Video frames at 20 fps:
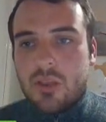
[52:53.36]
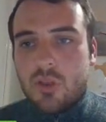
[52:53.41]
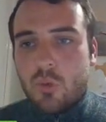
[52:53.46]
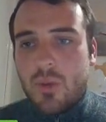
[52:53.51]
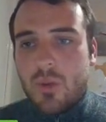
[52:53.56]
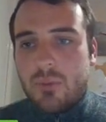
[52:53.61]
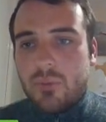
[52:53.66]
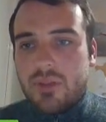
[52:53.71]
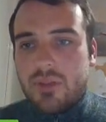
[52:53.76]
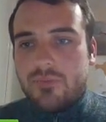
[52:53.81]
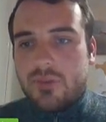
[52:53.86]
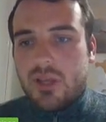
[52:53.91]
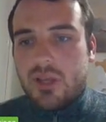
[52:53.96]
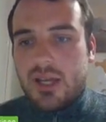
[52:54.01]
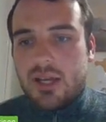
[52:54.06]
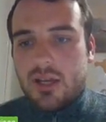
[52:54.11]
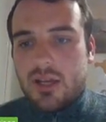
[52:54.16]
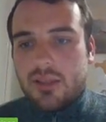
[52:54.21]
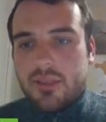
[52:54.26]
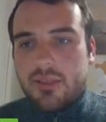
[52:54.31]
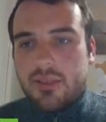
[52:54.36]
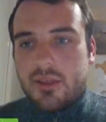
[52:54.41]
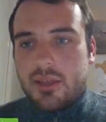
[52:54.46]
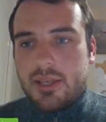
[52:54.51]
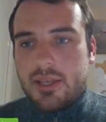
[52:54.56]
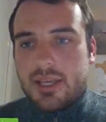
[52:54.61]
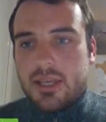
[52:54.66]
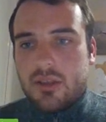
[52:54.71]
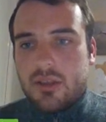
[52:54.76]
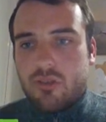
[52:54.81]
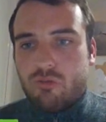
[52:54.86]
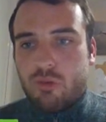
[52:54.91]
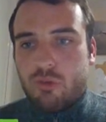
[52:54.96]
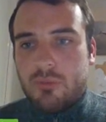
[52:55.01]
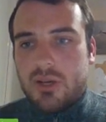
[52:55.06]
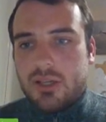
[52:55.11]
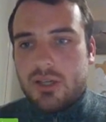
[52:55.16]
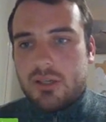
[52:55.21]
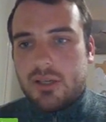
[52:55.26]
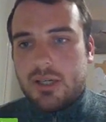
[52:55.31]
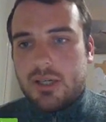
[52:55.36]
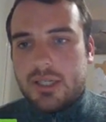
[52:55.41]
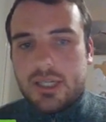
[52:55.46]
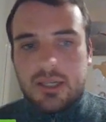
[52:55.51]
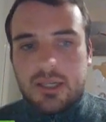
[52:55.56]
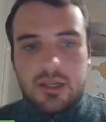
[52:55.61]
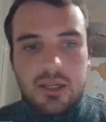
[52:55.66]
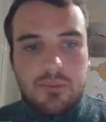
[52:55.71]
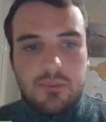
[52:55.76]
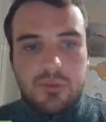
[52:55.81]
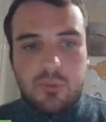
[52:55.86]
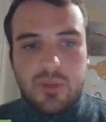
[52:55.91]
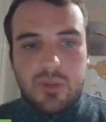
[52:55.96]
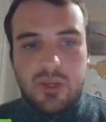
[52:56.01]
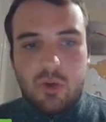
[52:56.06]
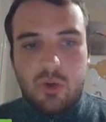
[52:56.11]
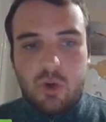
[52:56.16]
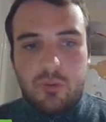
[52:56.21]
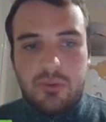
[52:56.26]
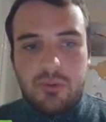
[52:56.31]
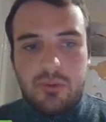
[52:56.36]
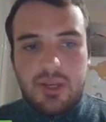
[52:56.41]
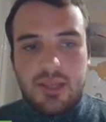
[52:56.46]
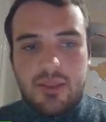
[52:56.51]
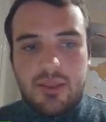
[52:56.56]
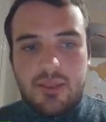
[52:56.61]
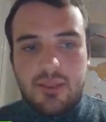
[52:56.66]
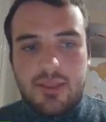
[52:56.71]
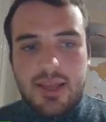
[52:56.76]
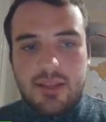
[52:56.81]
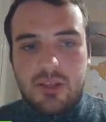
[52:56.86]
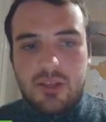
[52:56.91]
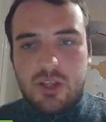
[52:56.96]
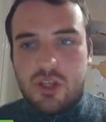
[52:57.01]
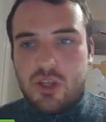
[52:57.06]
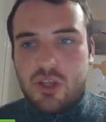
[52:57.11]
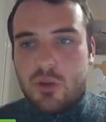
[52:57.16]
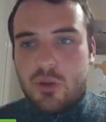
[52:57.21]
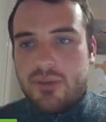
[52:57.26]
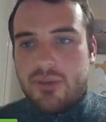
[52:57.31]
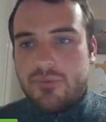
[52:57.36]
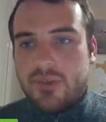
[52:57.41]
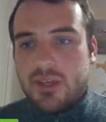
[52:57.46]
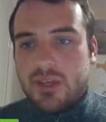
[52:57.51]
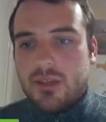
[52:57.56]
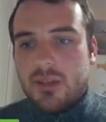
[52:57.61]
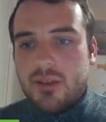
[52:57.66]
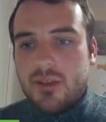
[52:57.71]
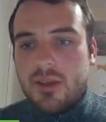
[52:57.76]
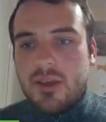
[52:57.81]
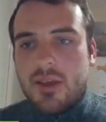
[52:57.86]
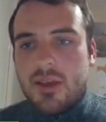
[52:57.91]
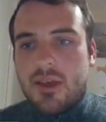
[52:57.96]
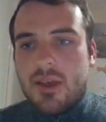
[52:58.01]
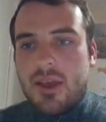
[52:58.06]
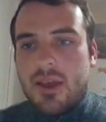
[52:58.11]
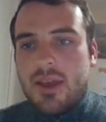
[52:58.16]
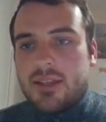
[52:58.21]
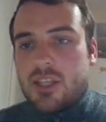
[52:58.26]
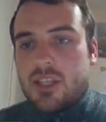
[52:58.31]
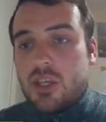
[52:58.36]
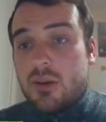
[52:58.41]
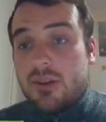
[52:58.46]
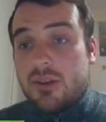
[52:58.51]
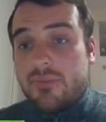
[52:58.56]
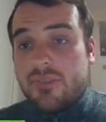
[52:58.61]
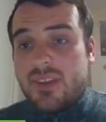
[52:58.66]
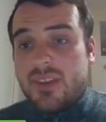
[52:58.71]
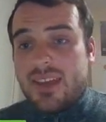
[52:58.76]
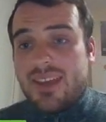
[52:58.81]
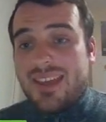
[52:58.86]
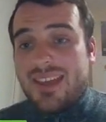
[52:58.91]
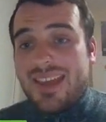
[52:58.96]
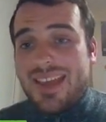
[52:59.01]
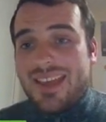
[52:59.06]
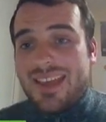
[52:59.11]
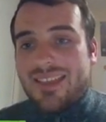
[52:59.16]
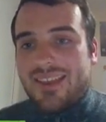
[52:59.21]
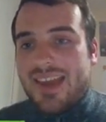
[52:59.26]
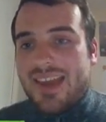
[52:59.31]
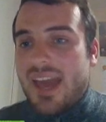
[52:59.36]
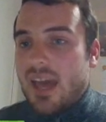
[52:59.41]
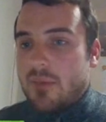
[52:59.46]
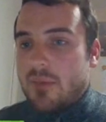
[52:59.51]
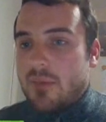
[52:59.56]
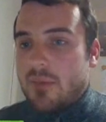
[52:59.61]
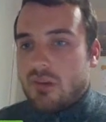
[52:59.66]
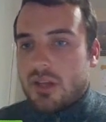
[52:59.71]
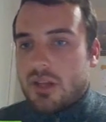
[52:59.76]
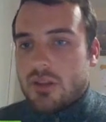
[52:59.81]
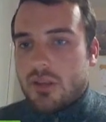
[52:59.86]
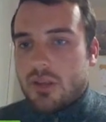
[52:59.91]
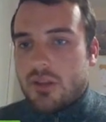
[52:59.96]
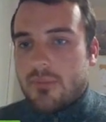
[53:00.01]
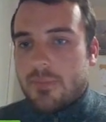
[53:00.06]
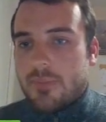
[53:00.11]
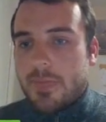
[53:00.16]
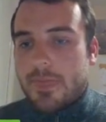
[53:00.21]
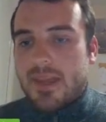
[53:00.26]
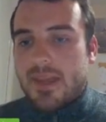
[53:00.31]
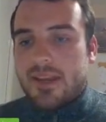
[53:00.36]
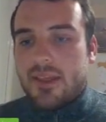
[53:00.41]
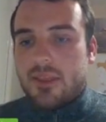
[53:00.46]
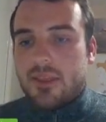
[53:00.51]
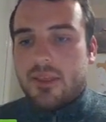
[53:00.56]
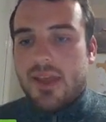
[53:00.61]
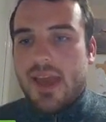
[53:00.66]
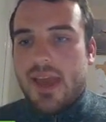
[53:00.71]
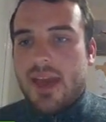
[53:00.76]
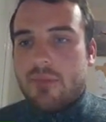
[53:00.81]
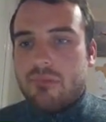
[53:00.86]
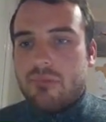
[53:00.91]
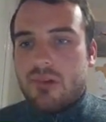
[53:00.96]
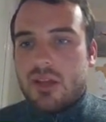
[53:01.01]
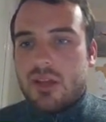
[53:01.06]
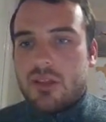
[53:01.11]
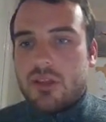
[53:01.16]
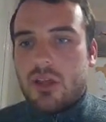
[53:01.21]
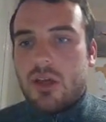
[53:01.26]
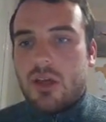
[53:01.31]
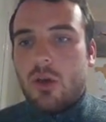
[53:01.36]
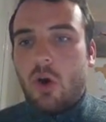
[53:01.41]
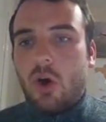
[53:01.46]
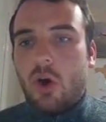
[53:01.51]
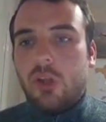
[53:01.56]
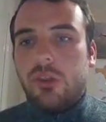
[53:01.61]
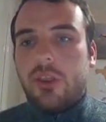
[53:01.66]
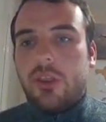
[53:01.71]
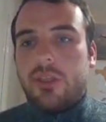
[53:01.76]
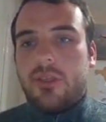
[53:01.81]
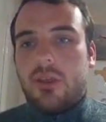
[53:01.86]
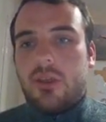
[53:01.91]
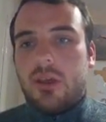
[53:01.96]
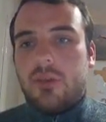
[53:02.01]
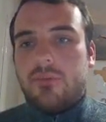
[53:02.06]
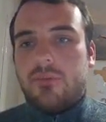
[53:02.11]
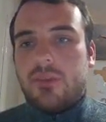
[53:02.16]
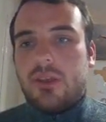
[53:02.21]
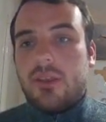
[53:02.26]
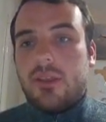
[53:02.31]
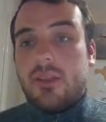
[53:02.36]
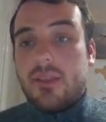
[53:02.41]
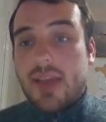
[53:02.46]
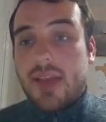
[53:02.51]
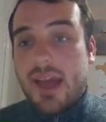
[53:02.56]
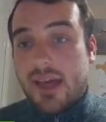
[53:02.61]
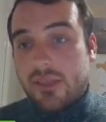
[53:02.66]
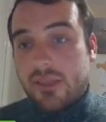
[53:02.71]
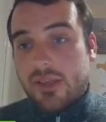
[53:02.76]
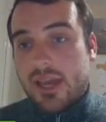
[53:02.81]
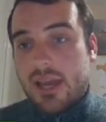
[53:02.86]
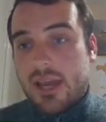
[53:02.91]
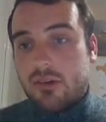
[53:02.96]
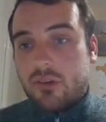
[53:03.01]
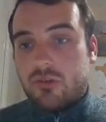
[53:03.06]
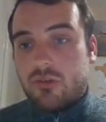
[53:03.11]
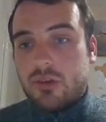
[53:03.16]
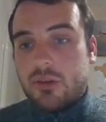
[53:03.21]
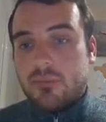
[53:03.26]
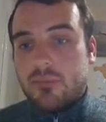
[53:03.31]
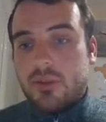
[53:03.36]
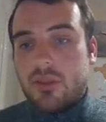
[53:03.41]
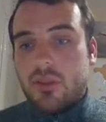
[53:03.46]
So when we fly our circuits from our gliding clubs, we normally set QFE. QFE is an air pressure, and it is the air pressure on the surface at the aerodrome.